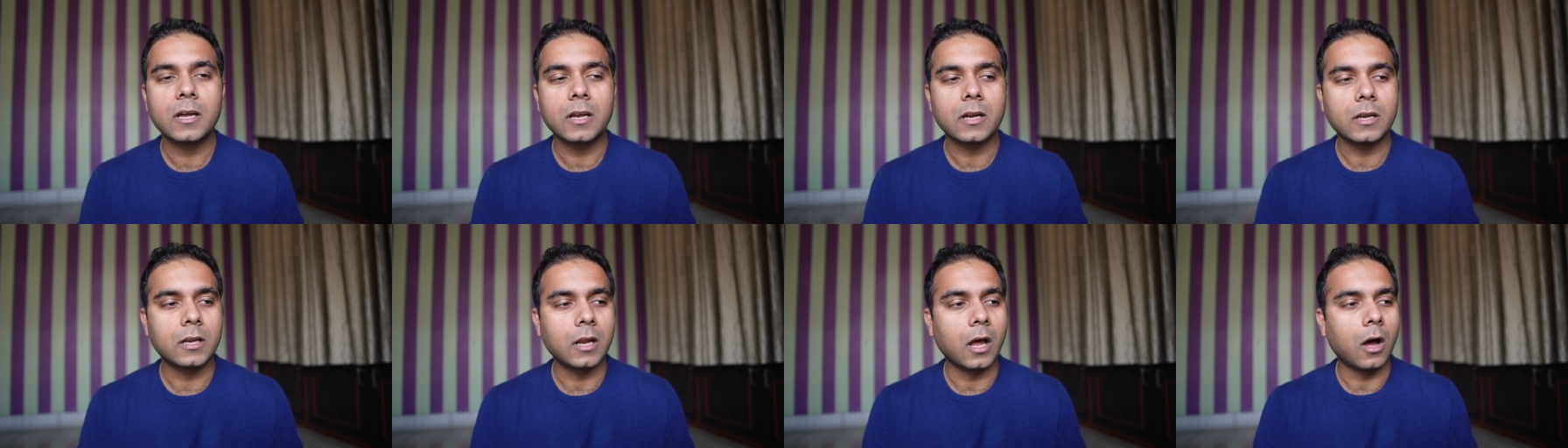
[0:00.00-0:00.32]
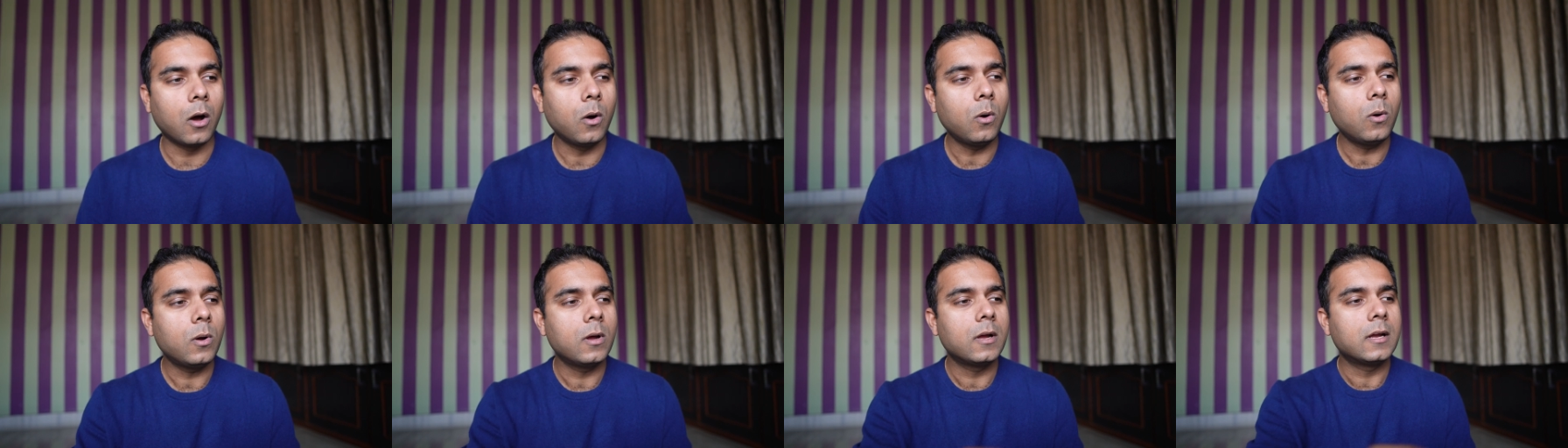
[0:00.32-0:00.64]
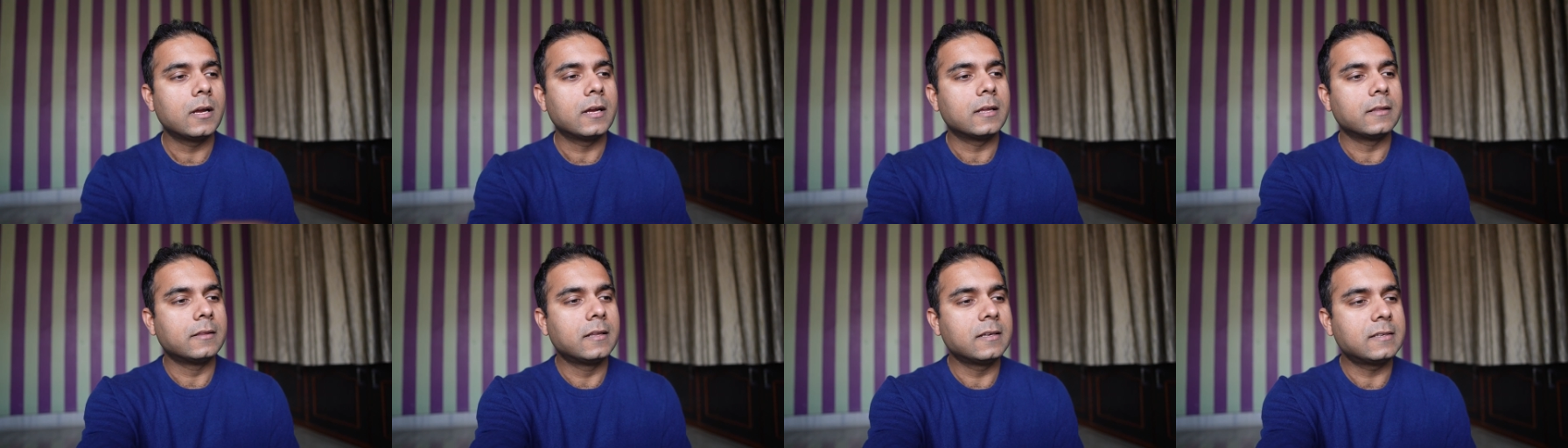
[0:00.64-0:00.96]
Now,
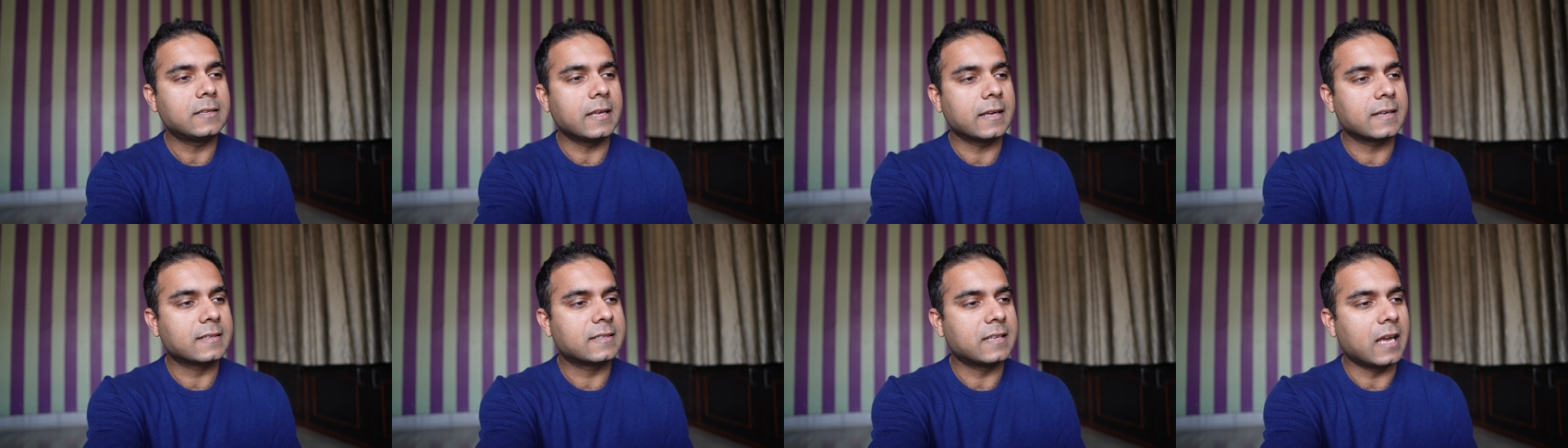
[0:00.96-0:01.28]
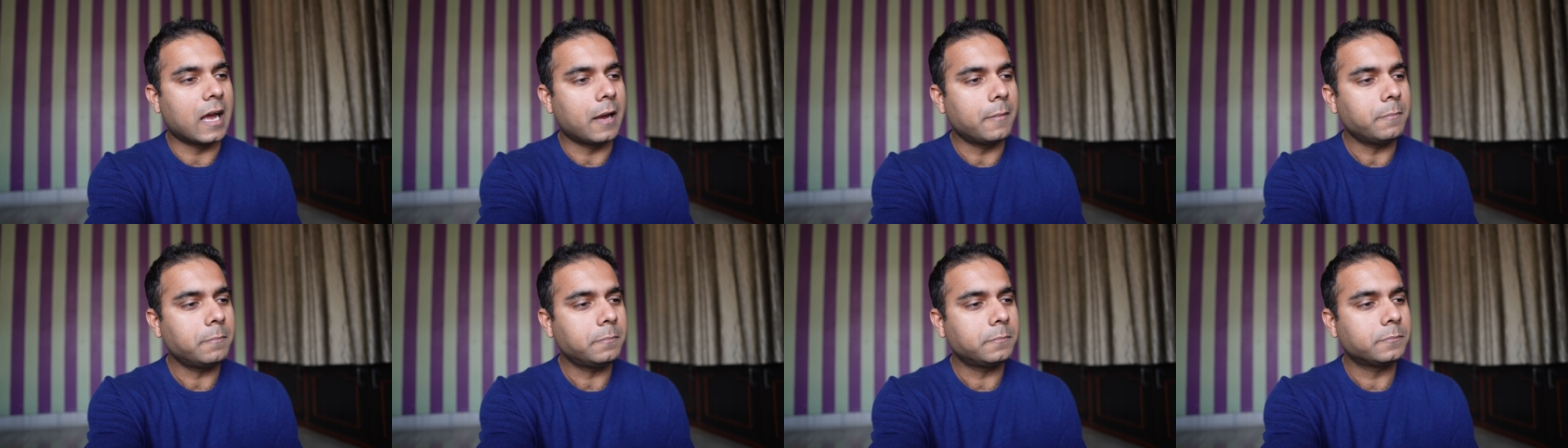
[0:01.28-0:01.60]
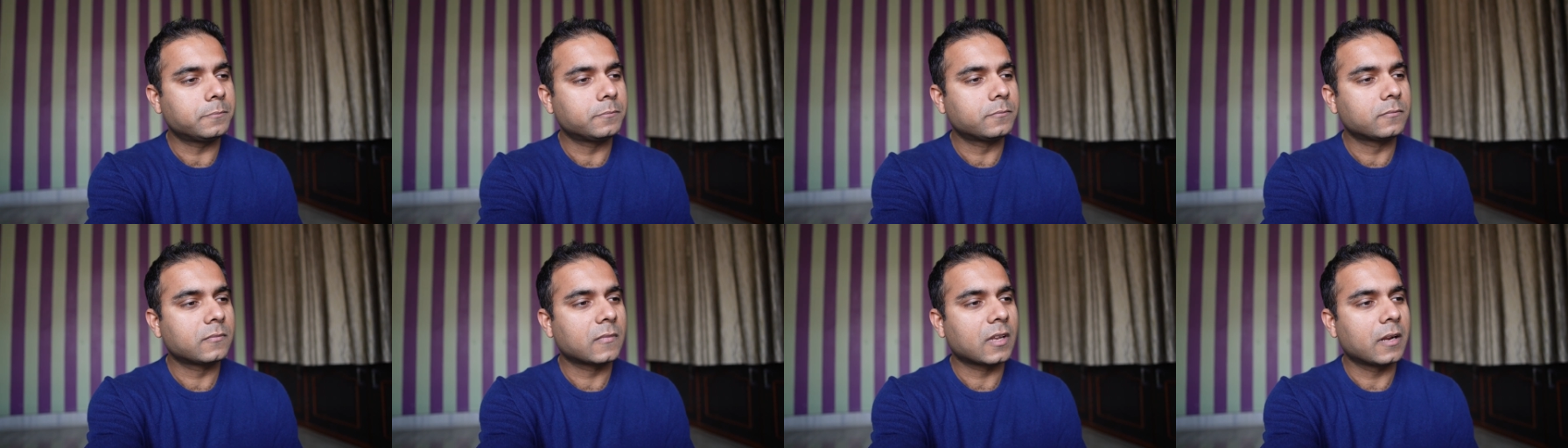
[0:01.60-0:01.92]
this exam
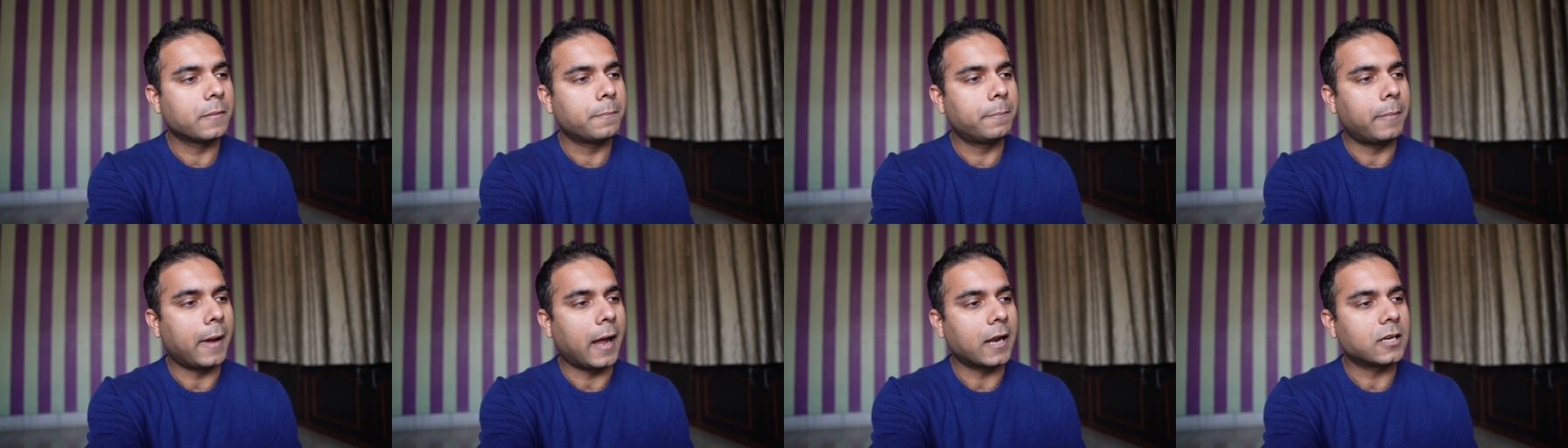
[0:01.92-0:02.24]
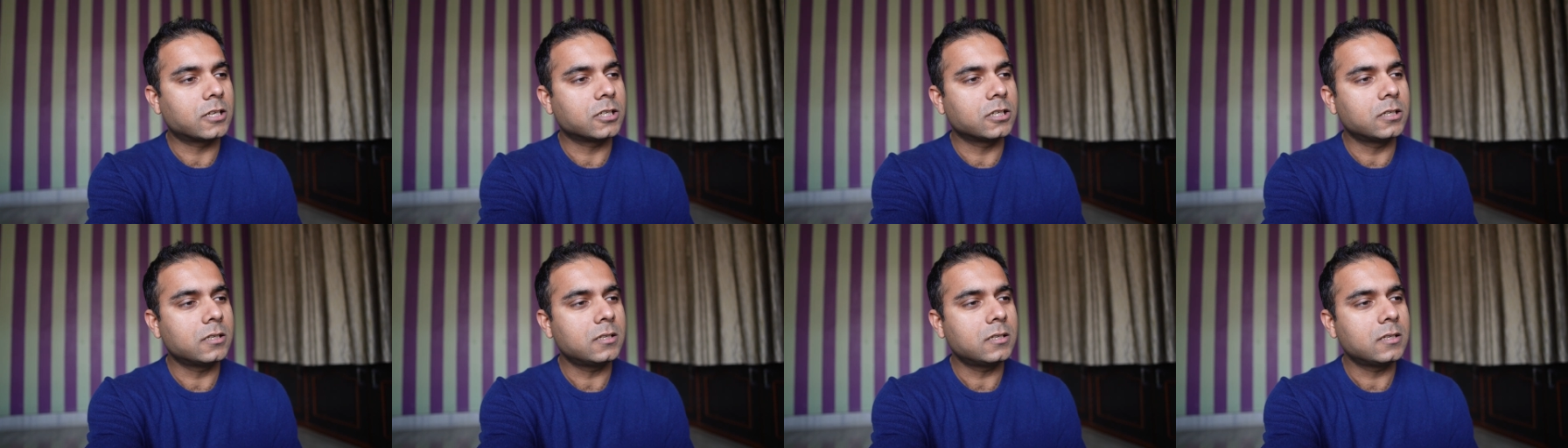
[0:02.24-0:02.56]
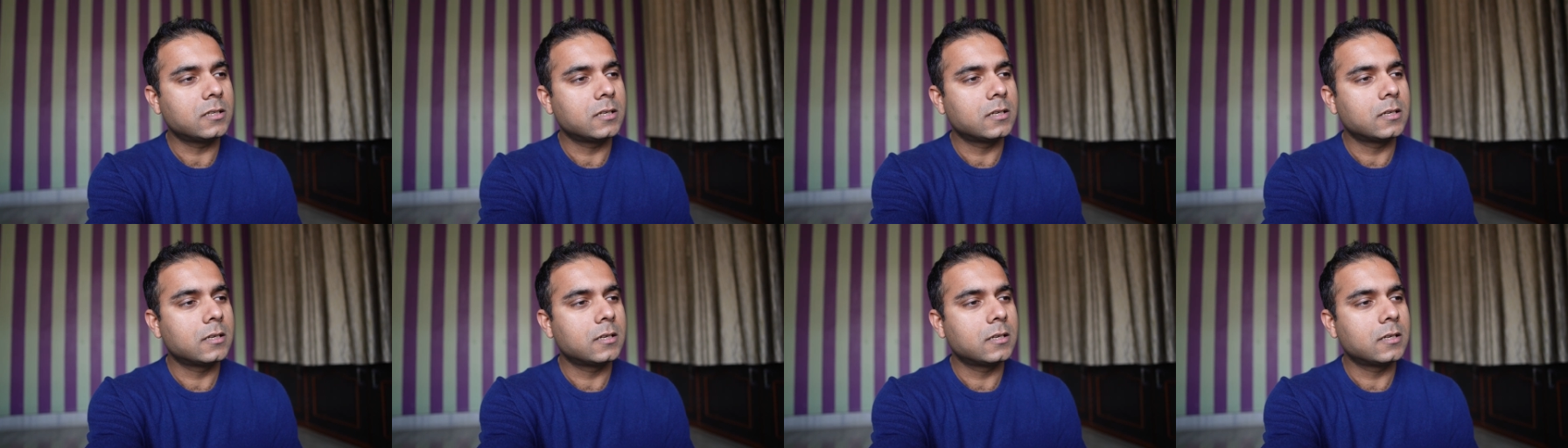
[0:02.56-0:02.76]
pattern